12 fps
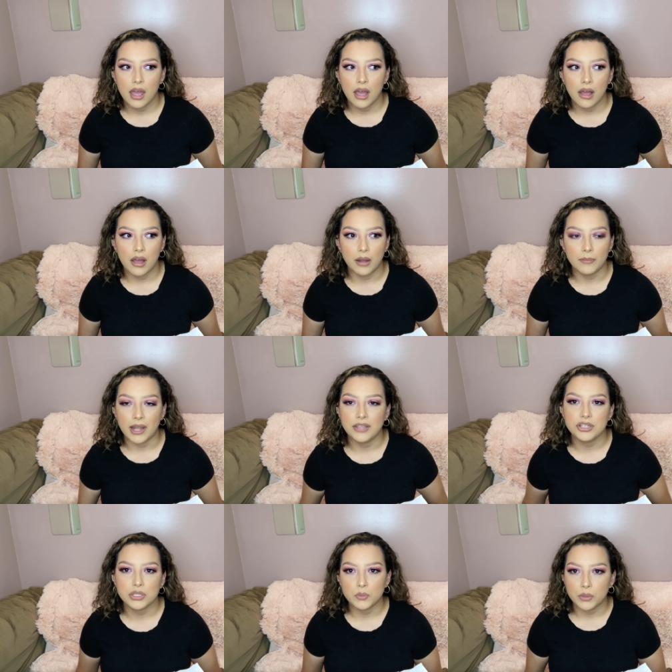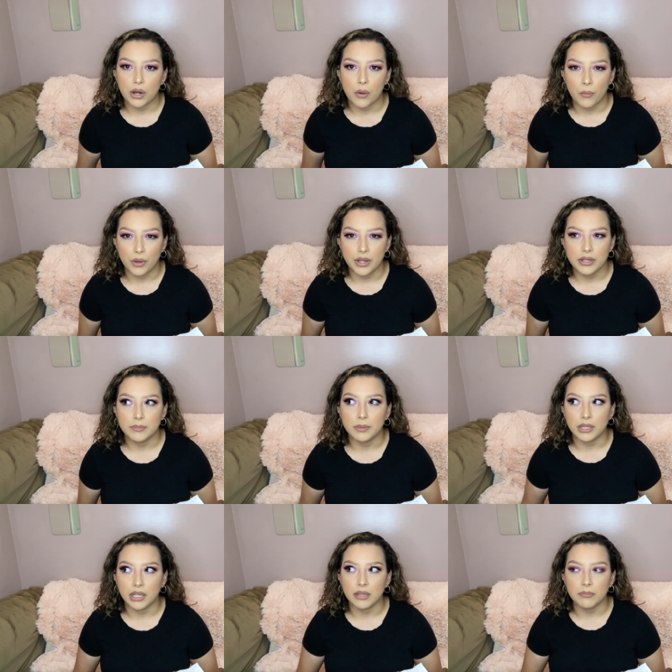um, not just one-on-one, -on -one,
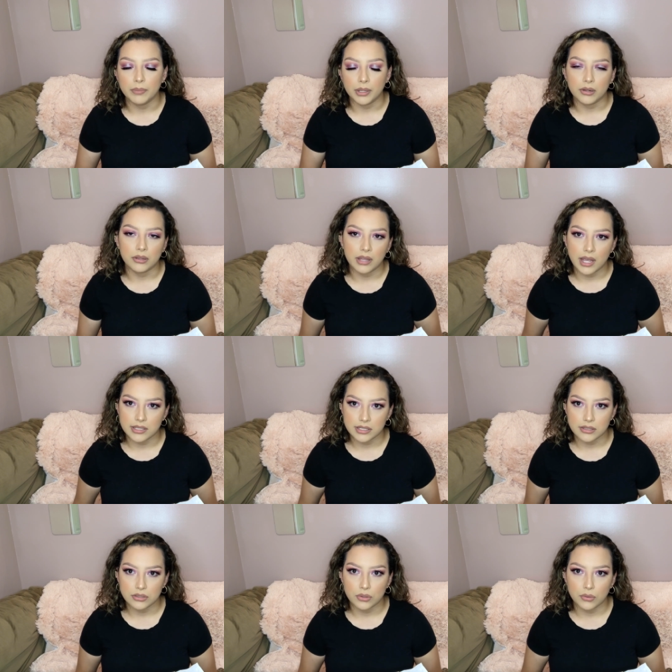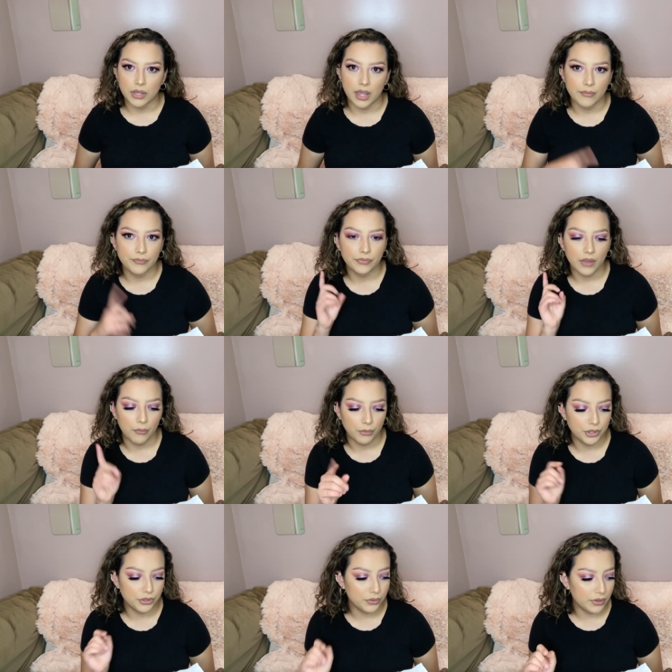but like bigger classes. So yeah, I
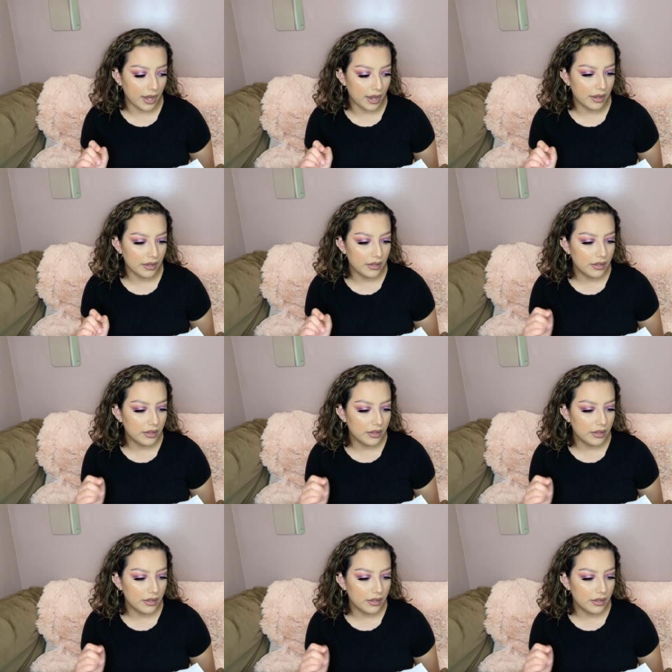want to do that.